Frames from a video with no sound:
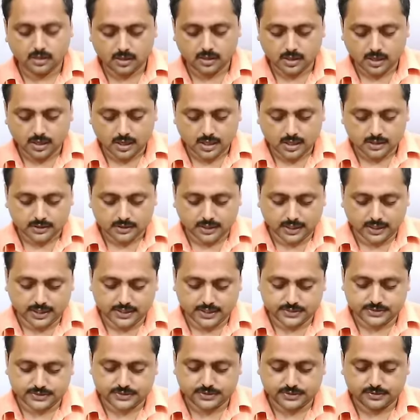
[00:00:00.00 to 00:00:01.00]
Third
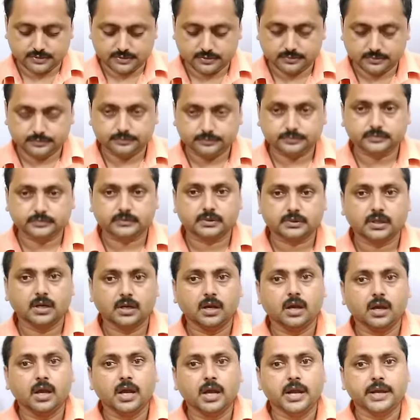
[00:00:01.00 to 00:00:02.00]
is
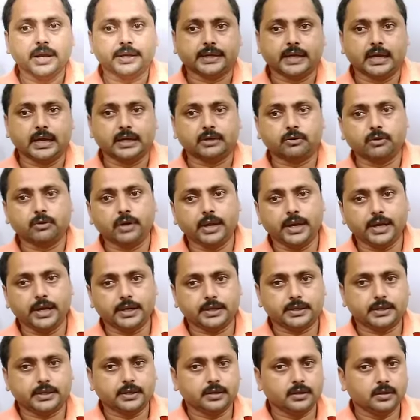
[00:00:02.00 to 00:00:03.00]
calculate
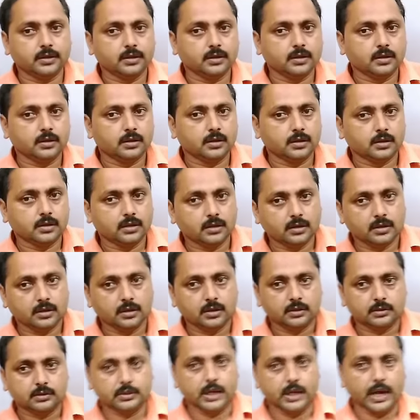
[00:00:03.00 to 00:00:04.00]

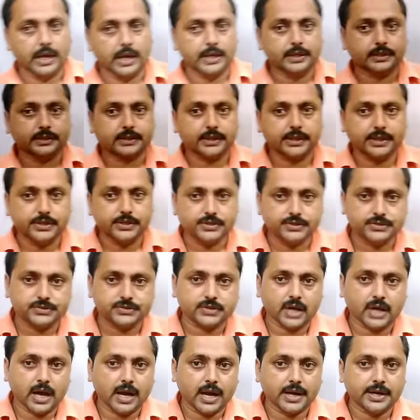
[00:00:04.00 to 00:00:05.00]
the increase
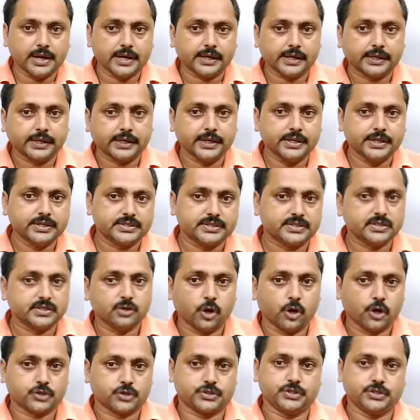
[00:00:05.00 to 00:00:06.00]
and decrease in
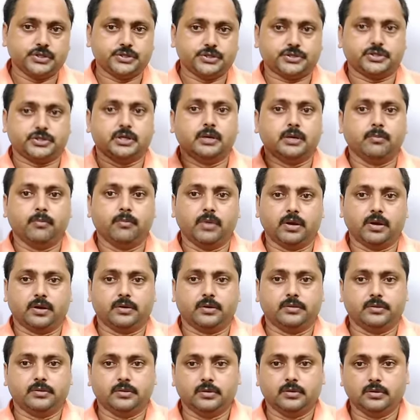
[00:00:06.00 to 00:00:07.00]
oxidation number
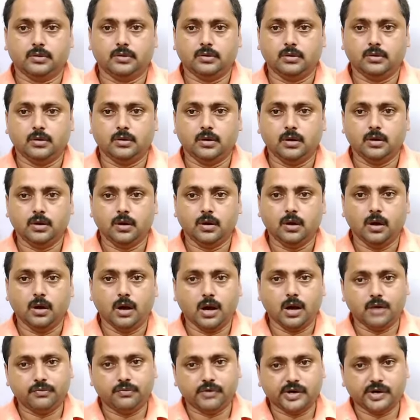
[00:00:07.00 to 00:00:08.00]

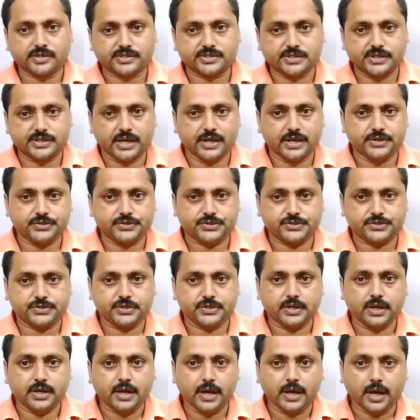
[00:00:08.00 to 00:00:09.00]
of oxidized
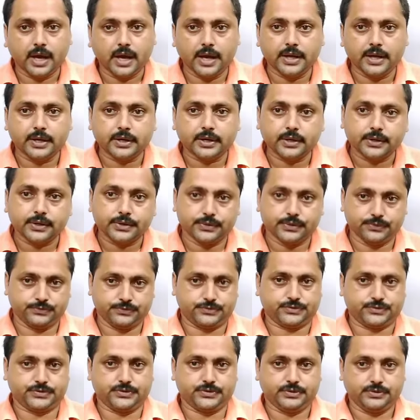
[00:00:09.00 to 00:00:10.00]
and
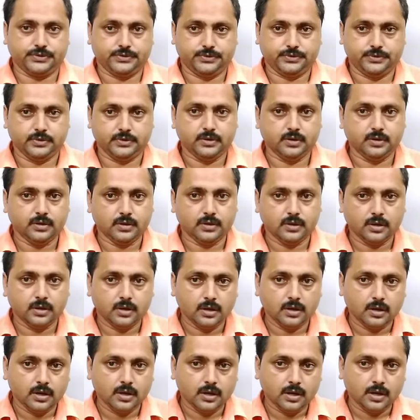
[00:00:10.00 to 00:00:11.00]
reduced.
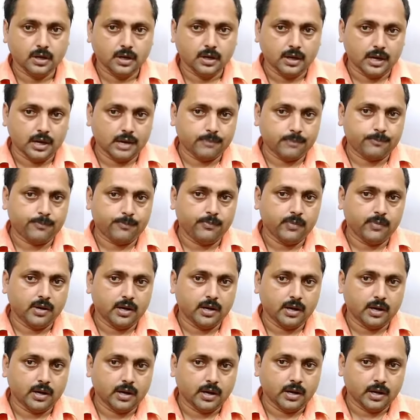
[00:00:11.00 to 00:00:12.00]
If
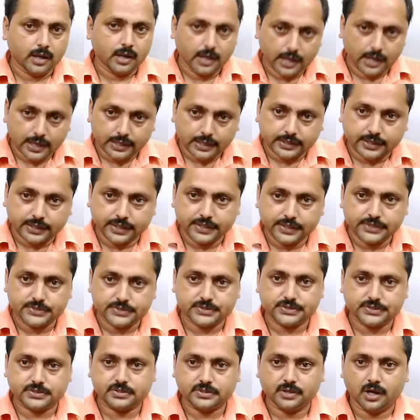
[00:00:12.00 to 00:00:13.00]

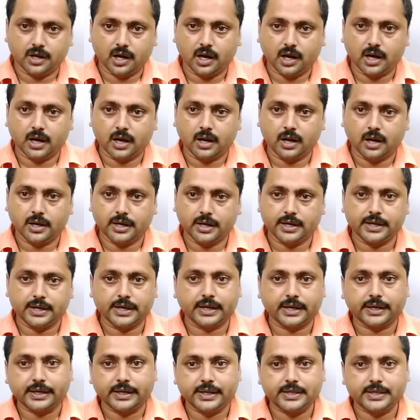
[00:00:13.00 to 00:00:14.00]
increase and
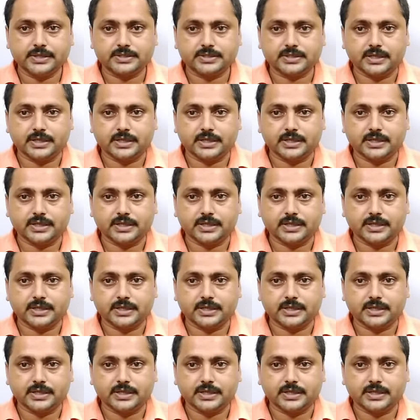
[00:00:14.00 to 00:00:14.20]
decrease in